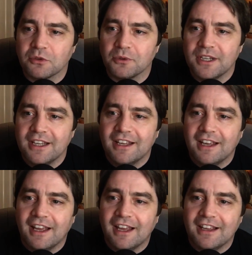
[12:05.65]
So
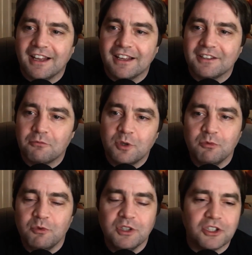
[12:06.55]
I
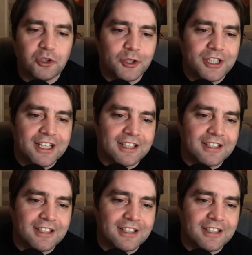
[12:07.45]
really enjoyed that.